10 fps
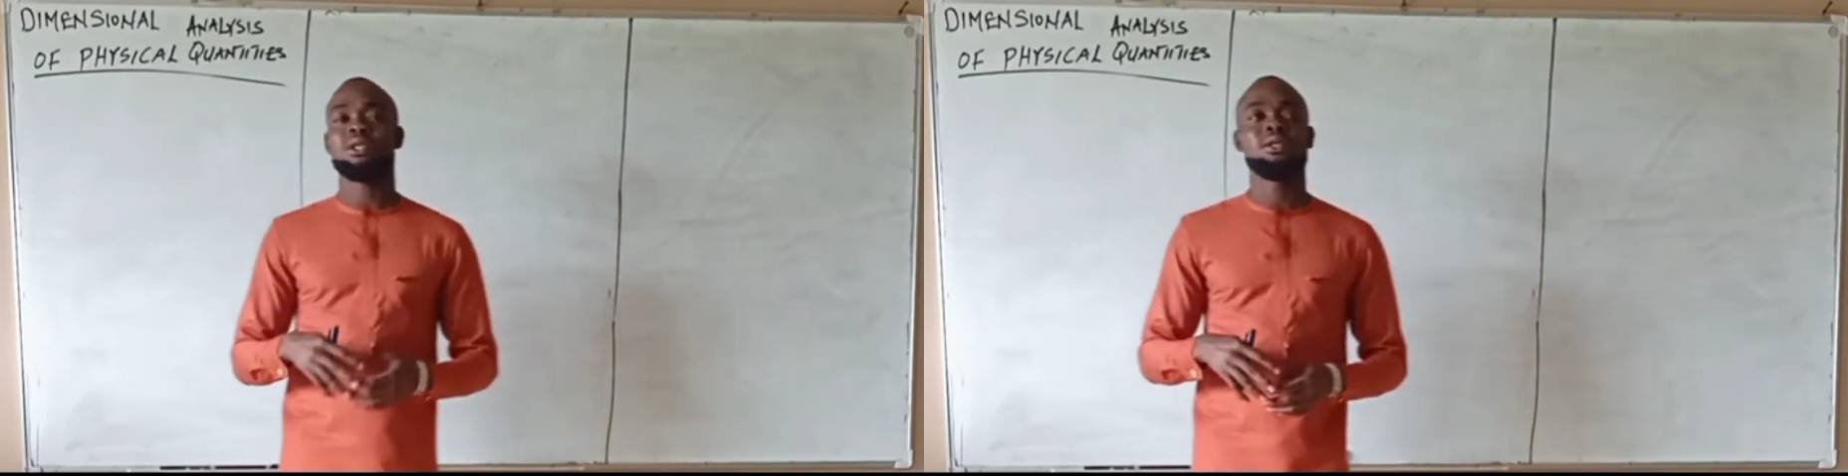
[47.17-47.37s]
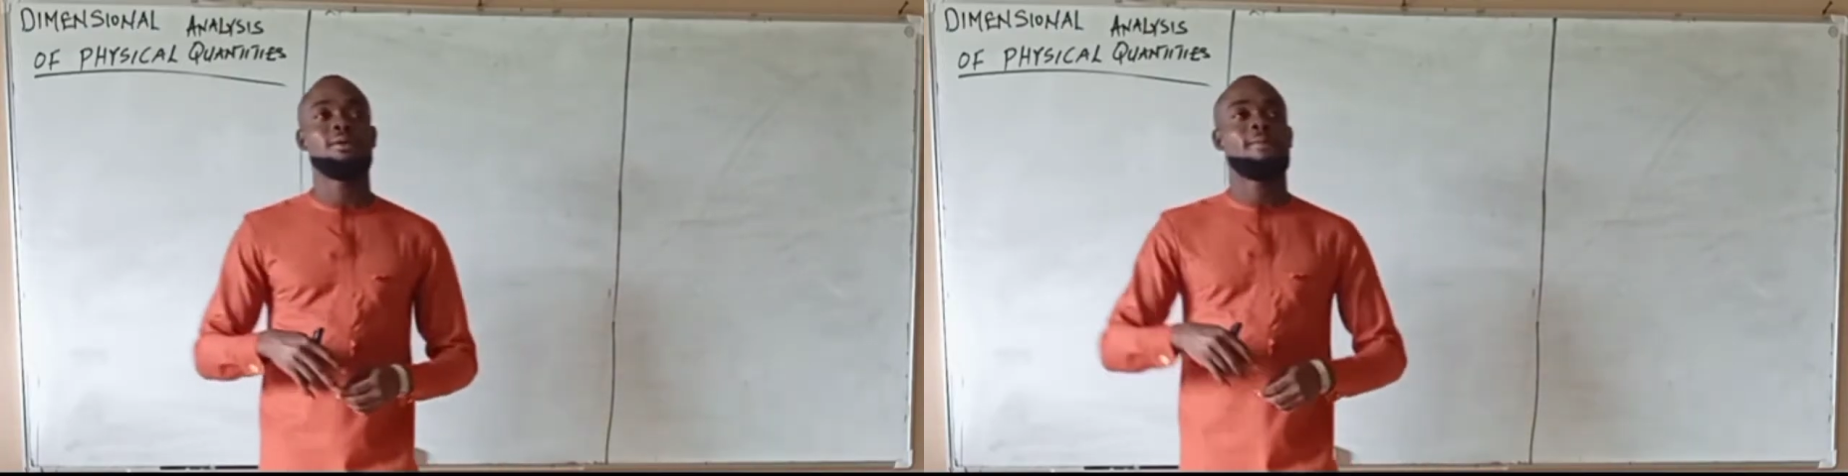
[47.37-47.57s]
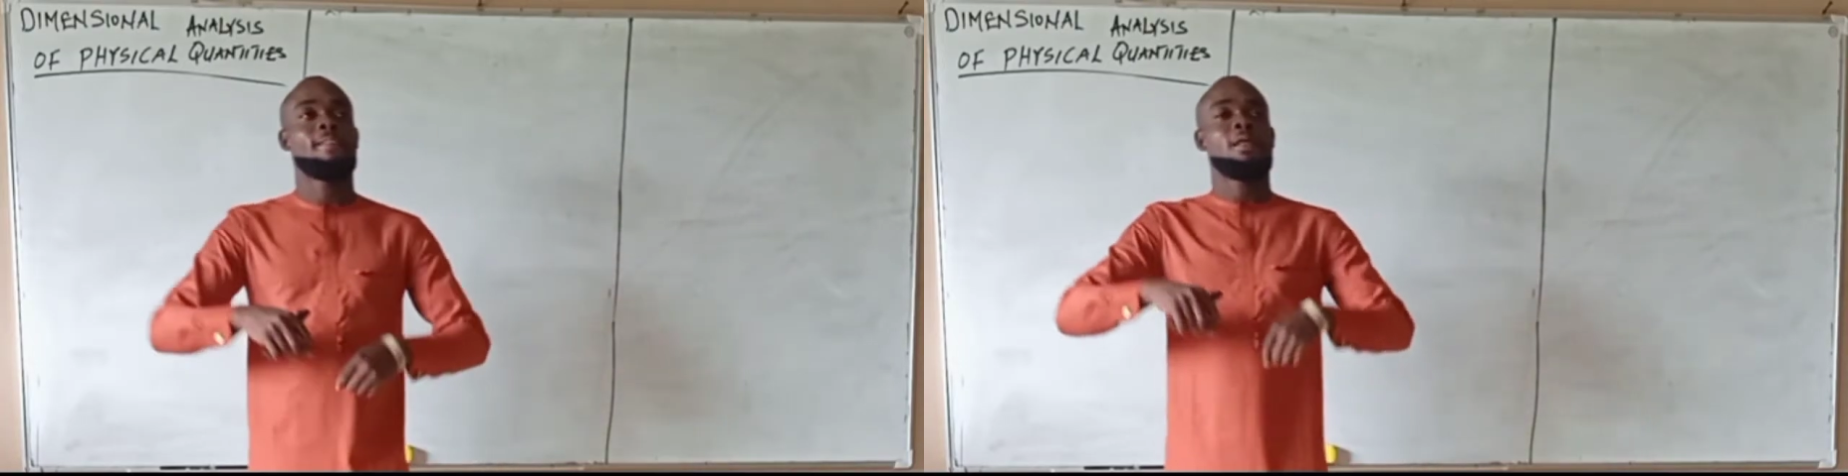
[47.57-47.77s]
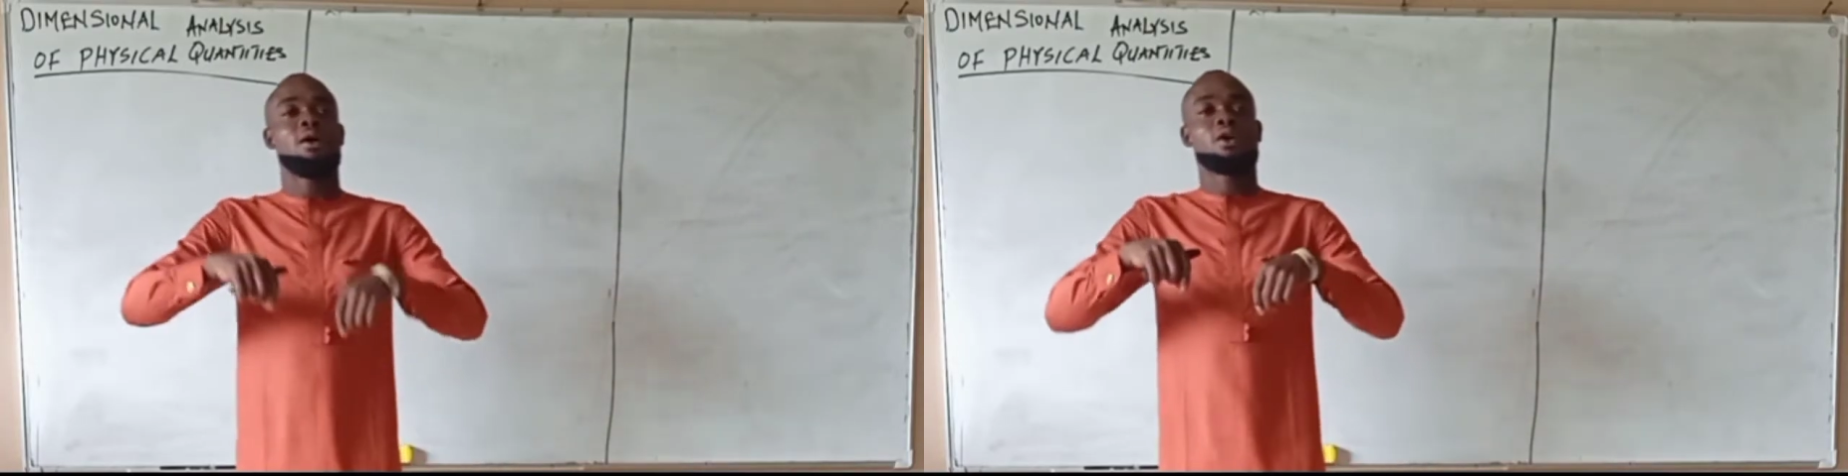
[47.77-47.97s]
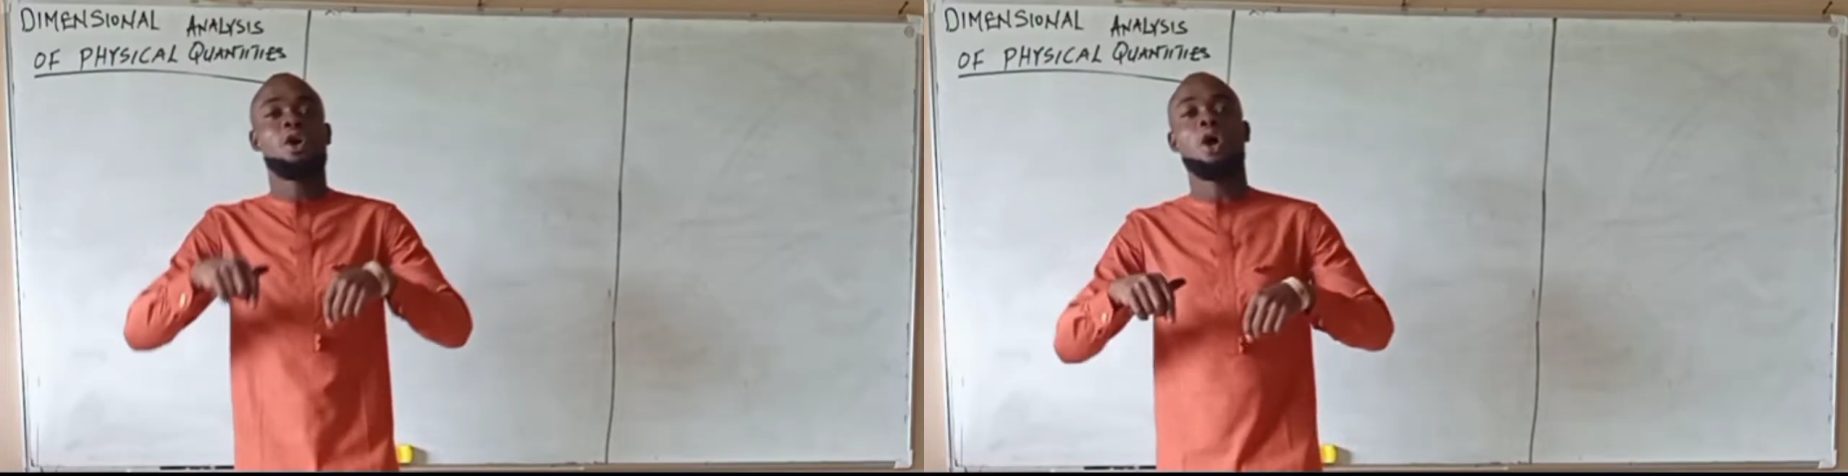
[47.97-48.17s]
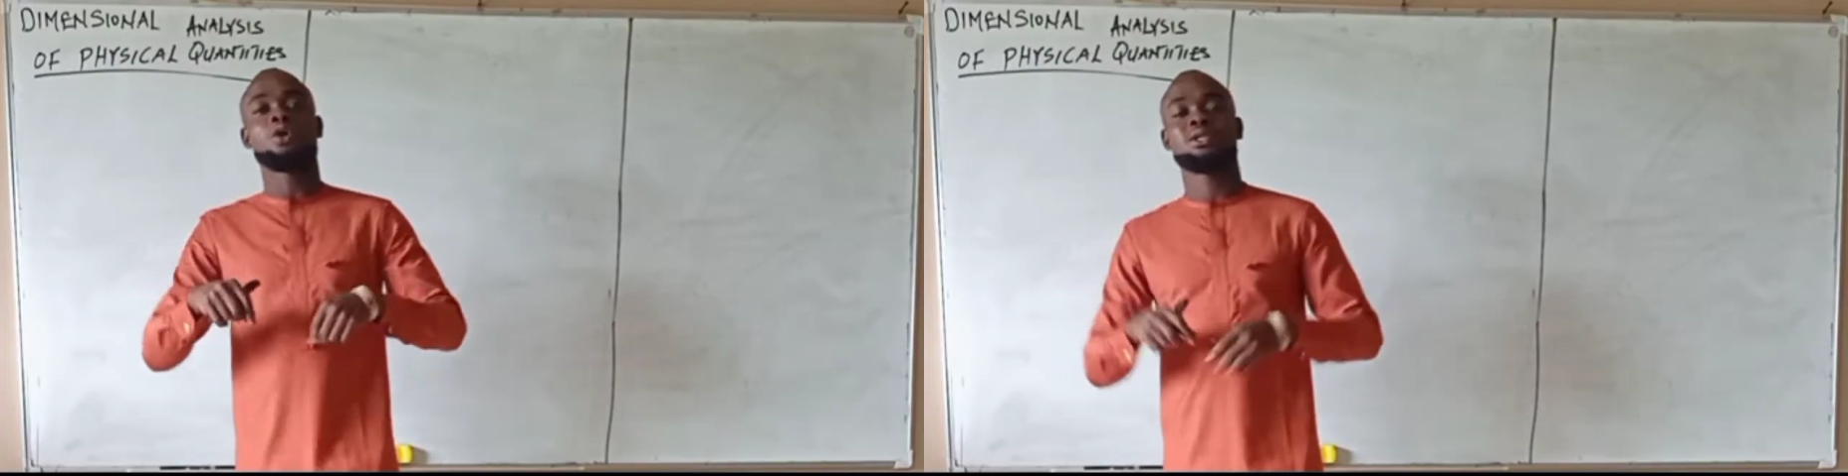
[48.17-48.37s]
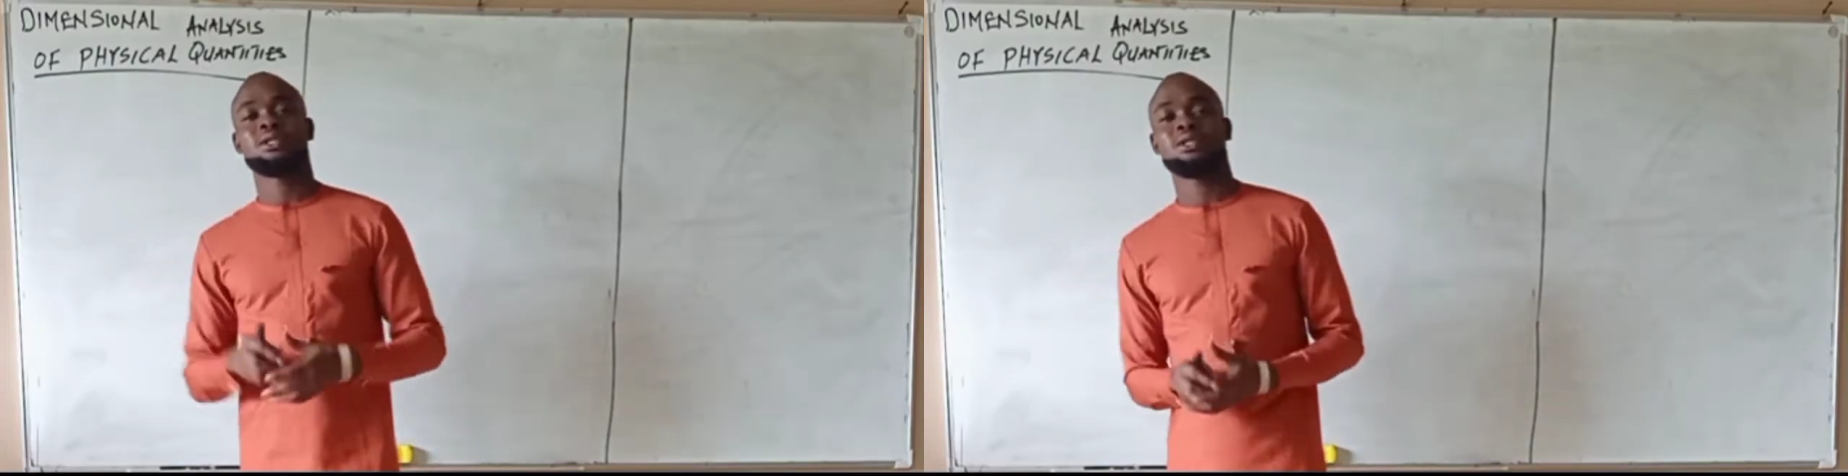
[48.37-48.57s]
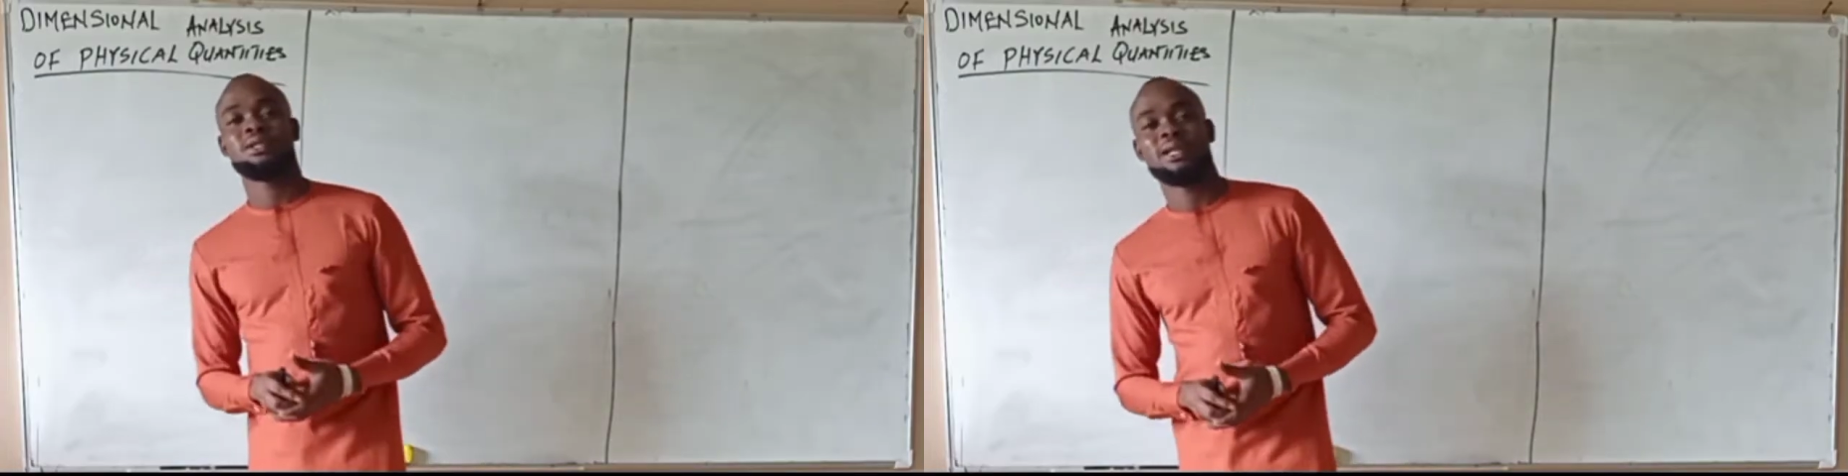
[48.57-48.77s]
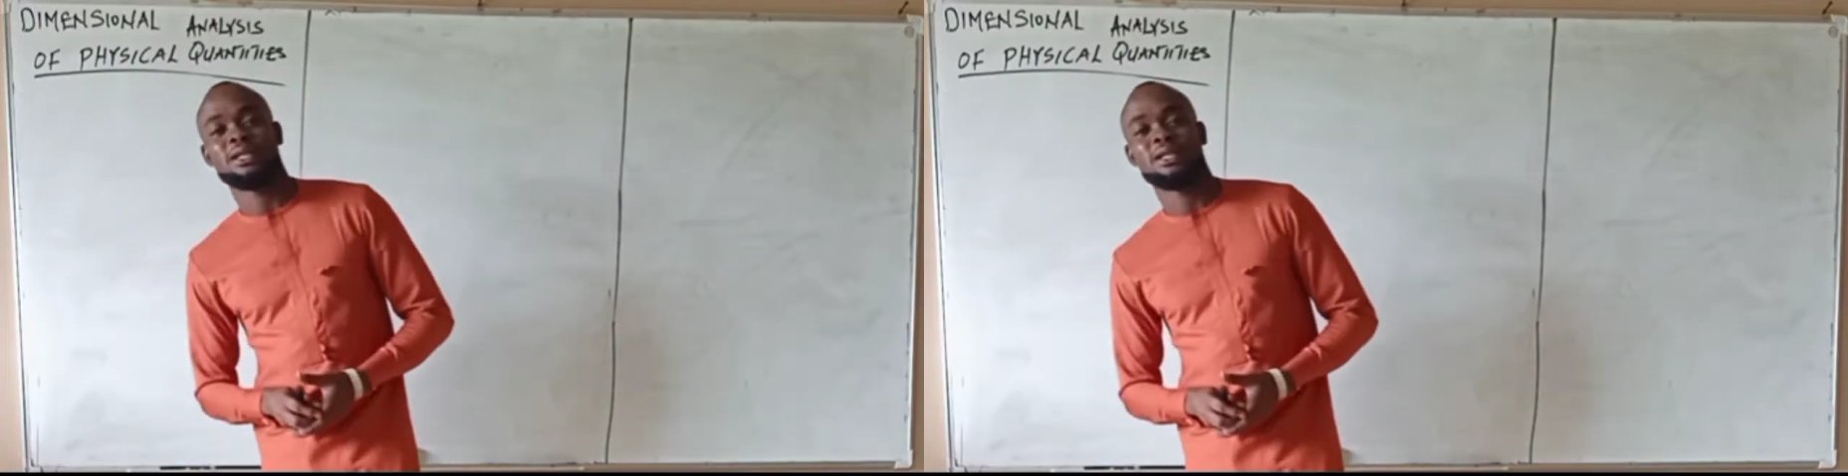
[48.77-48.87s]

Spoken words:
the course.